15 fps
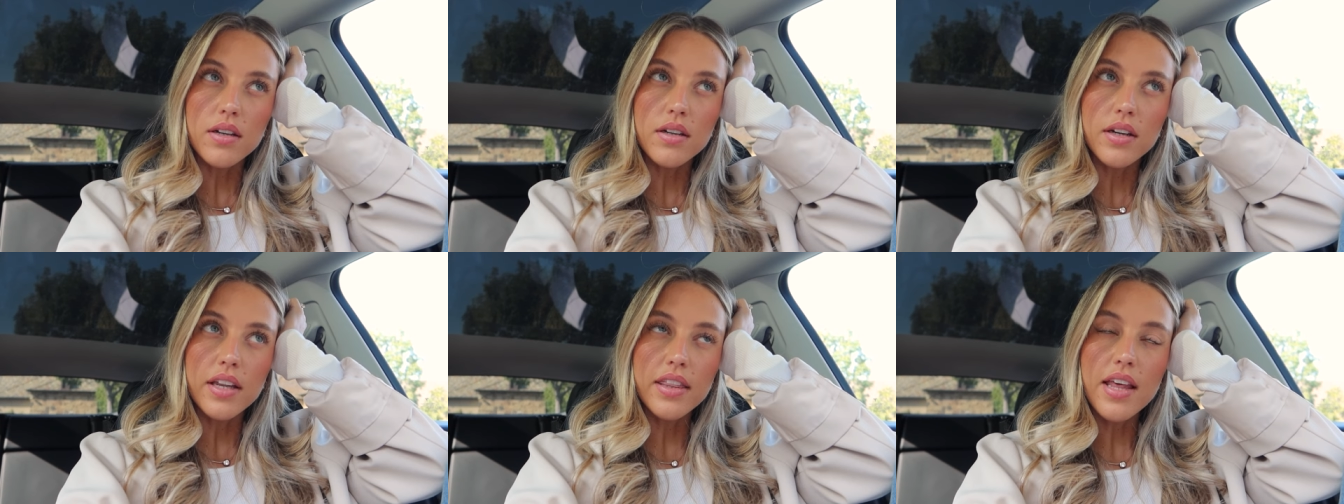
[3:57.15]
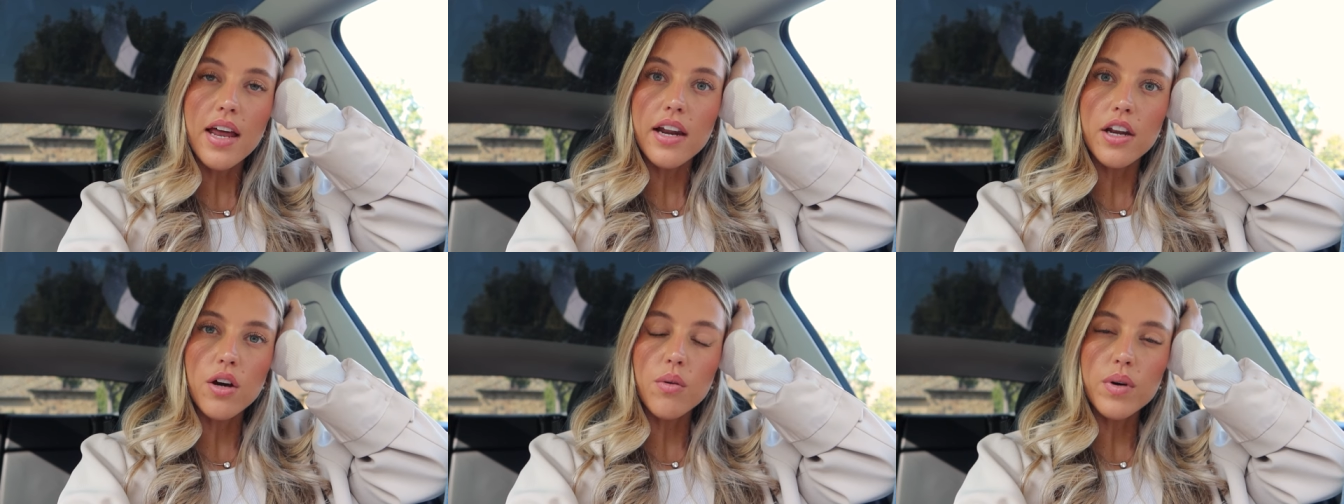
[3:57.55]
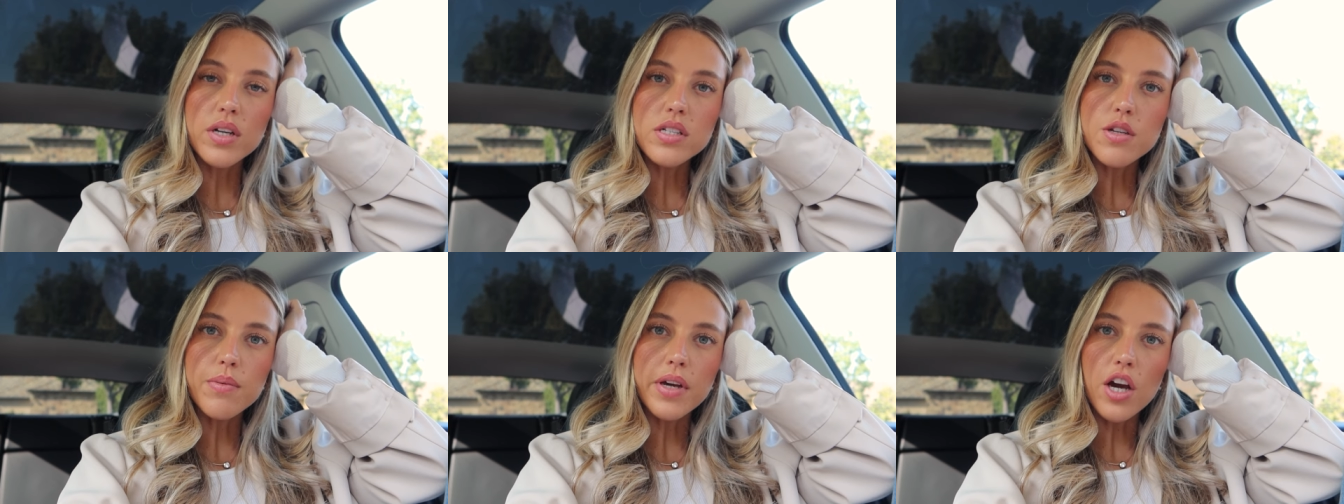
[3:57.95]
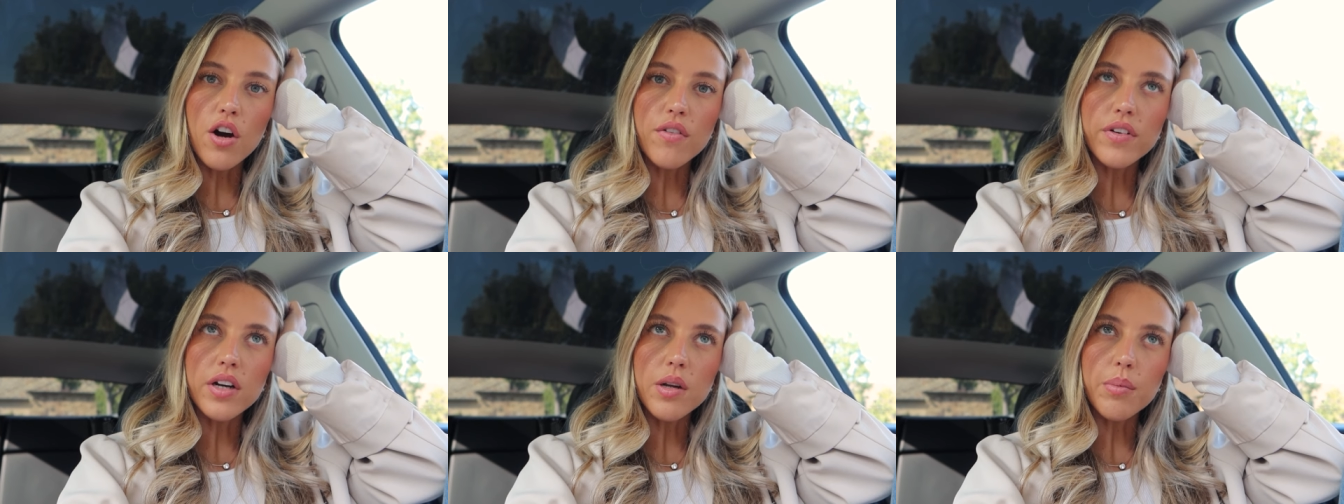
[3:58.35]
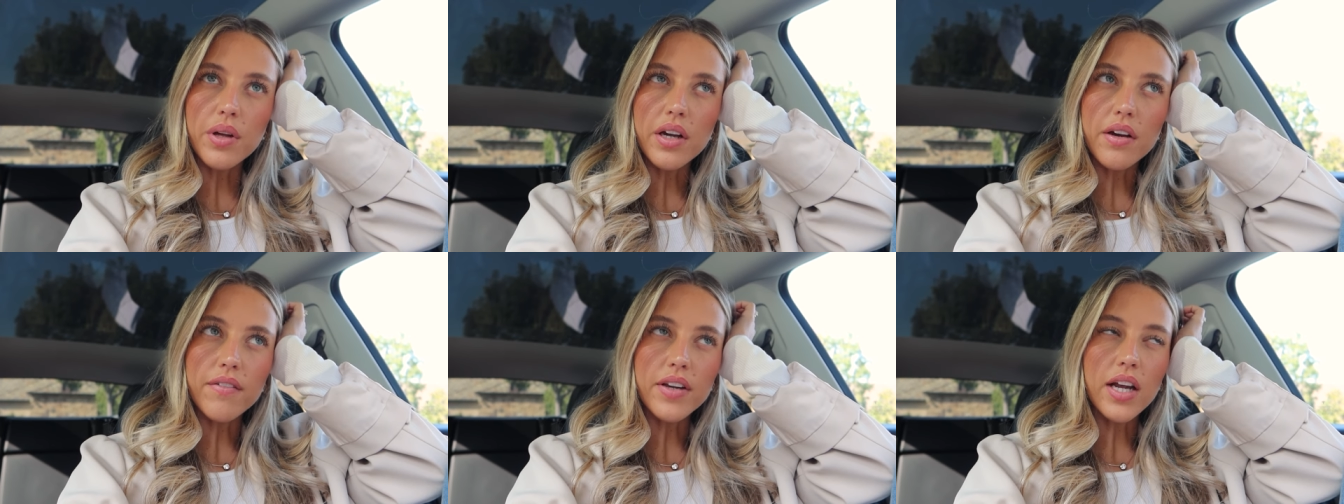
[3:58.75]
And then I don't want it to be over in a
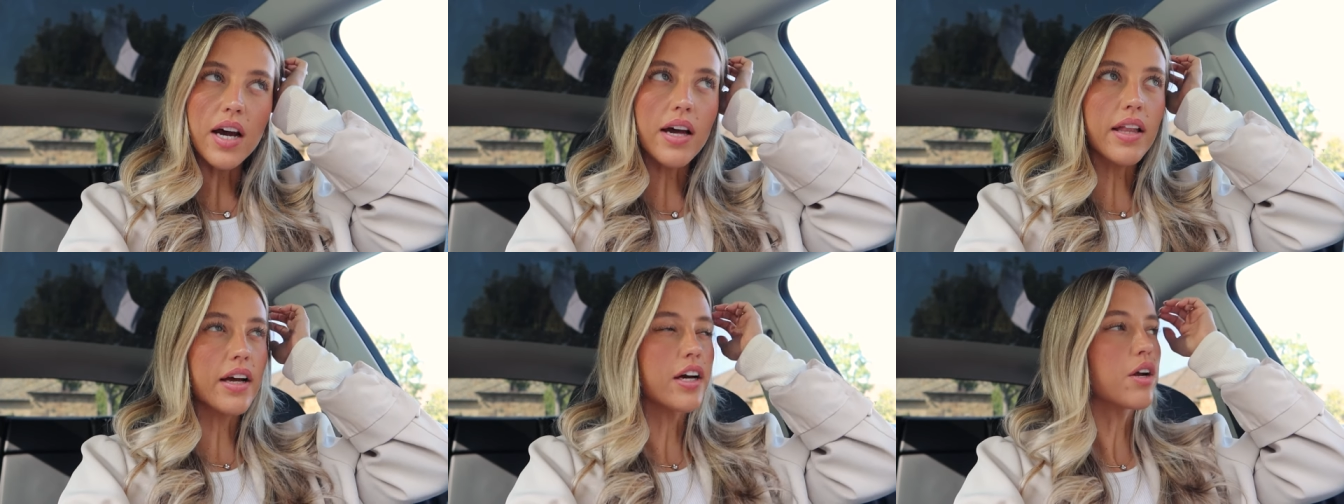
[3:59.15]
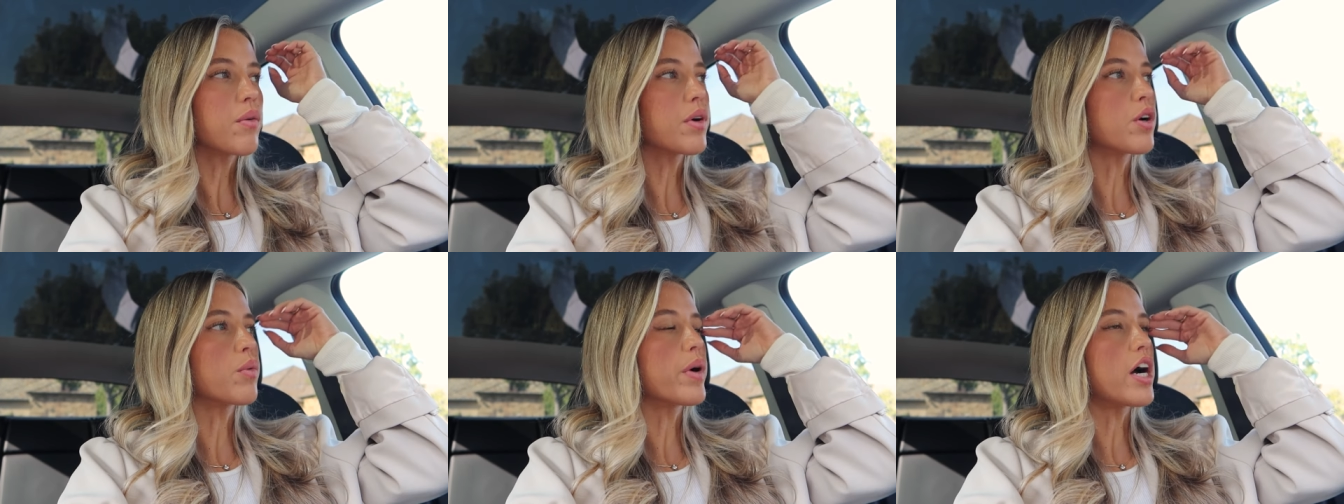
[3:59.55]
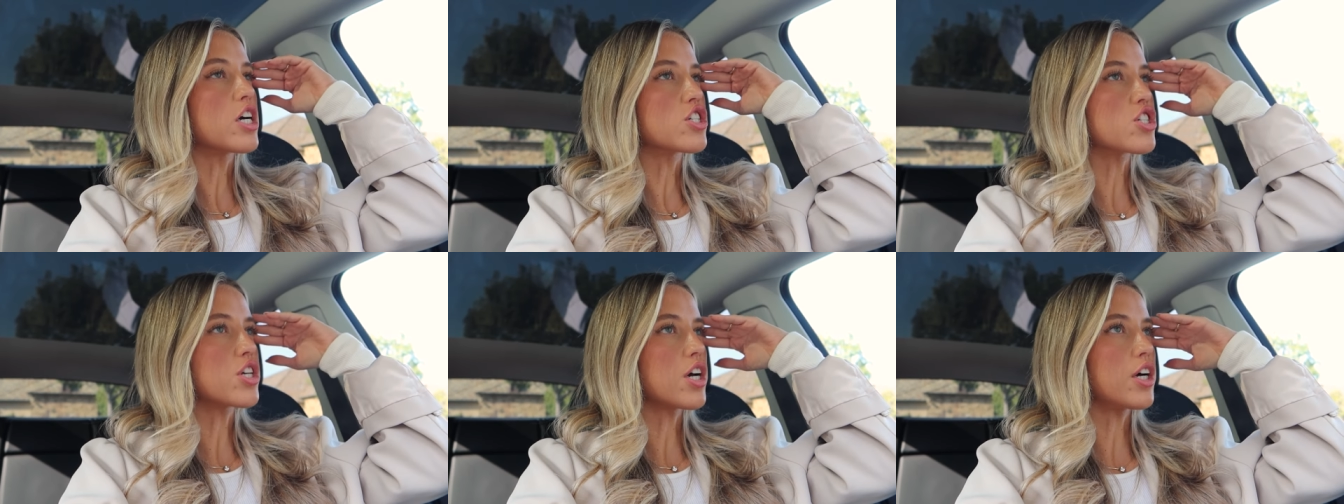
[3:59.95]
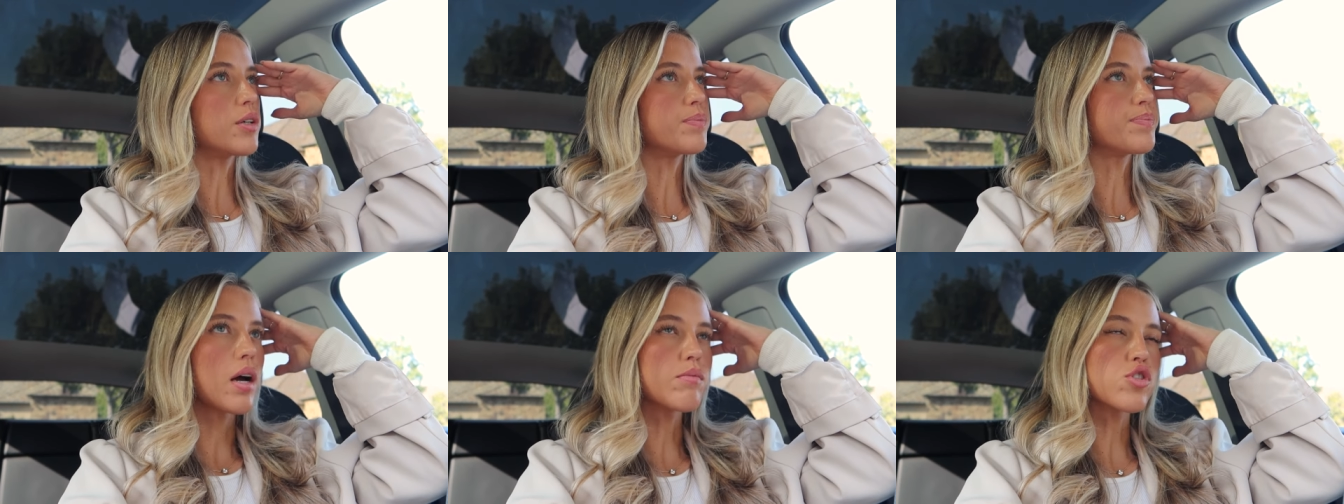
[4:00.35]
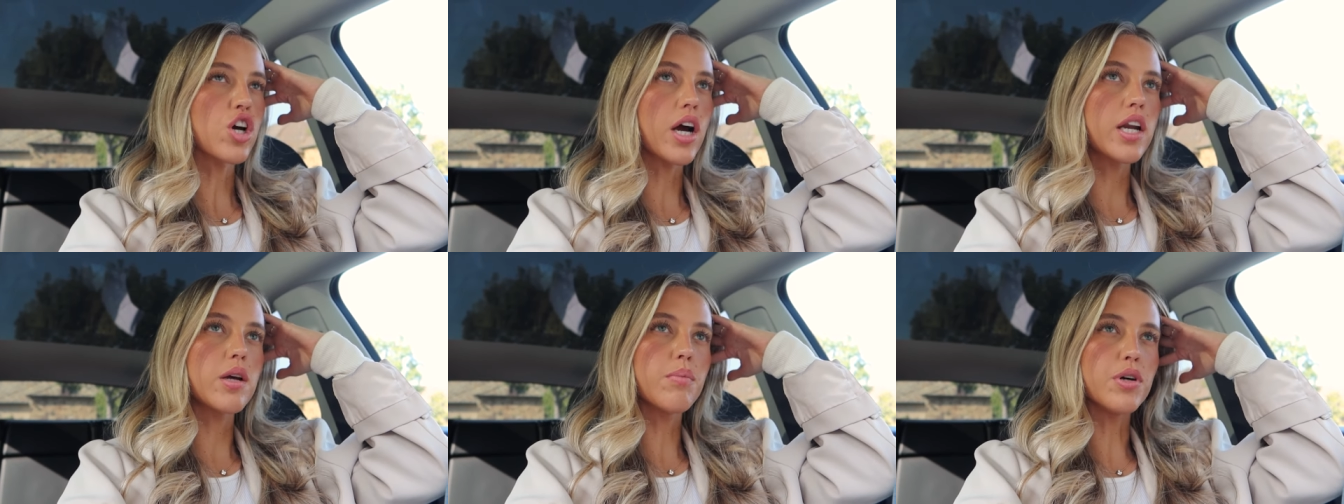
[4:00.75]
blink of an eye. Like I don't want to rush. So I'm
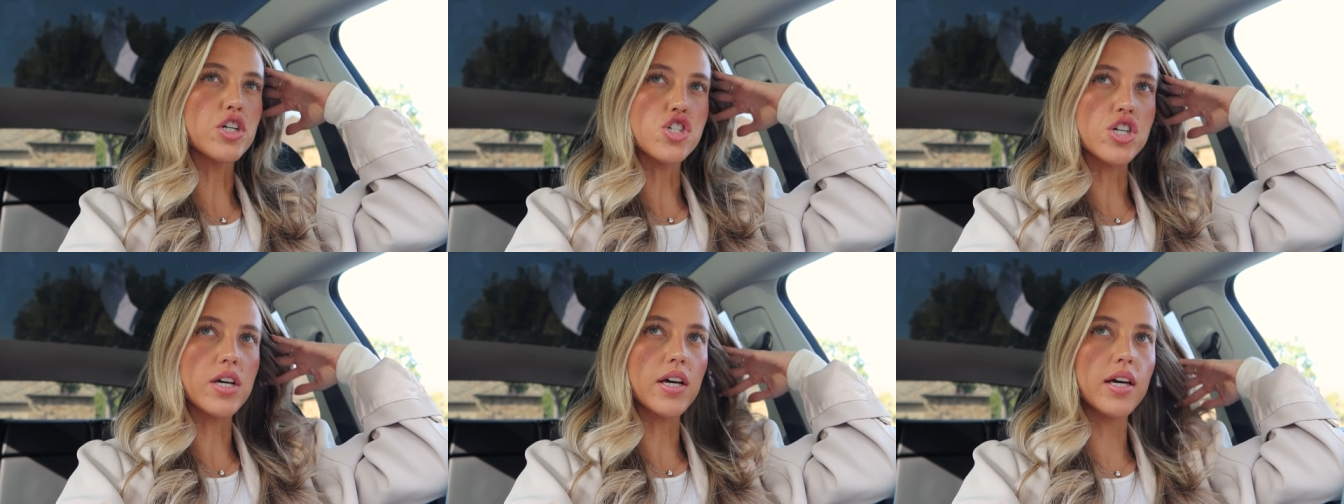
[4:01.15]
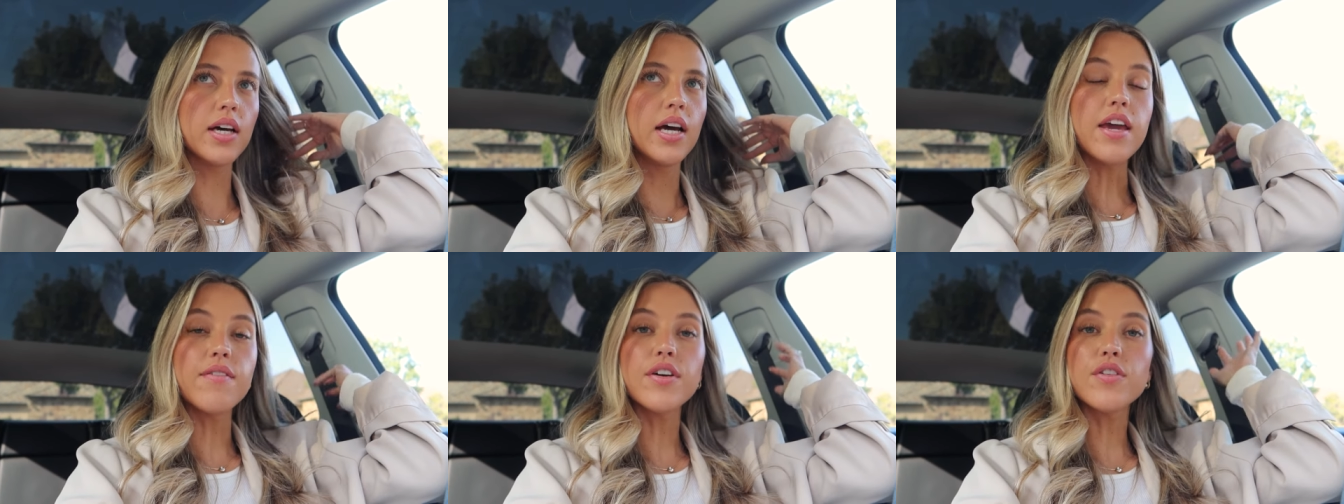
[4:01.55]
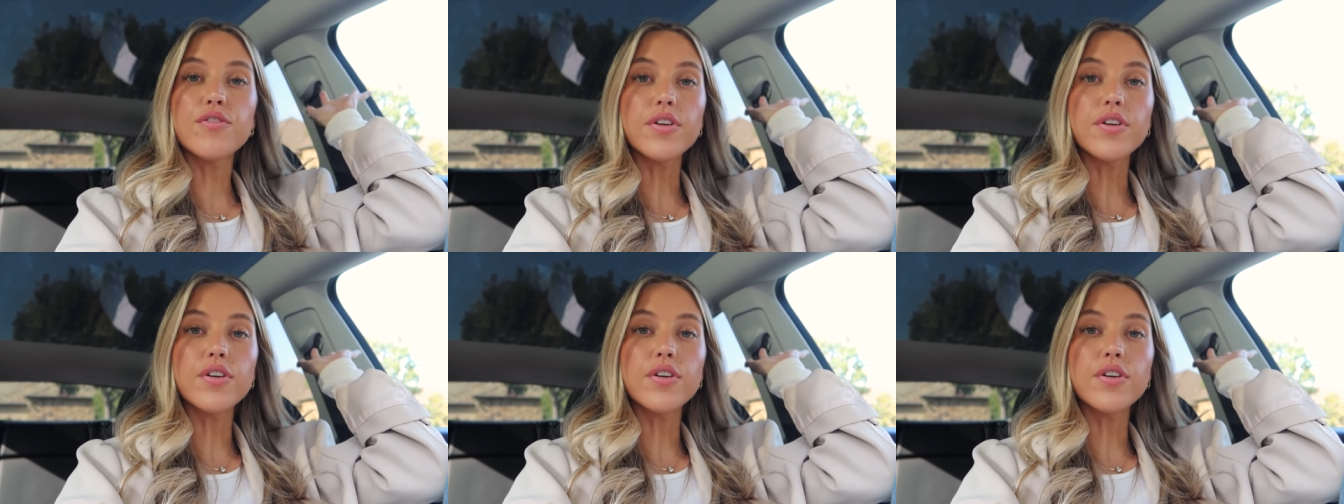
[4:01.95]
trying to push it even